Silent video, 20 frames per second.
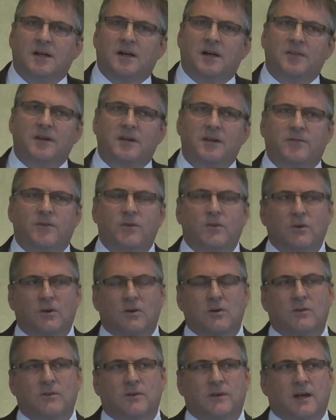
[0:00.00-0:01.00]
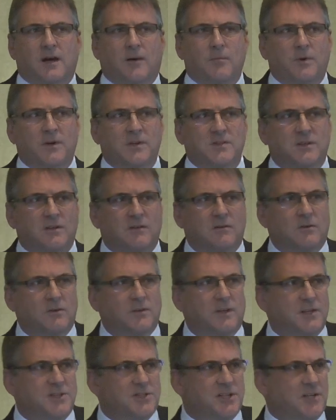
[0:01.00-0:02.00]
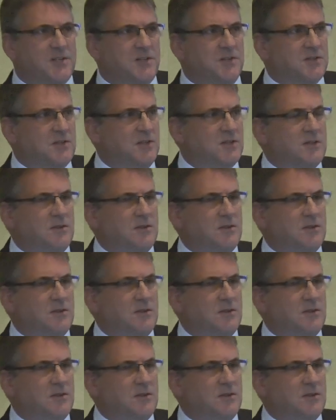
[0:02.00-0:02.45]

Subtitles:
And then if you look at the companies that are on the adjacencies,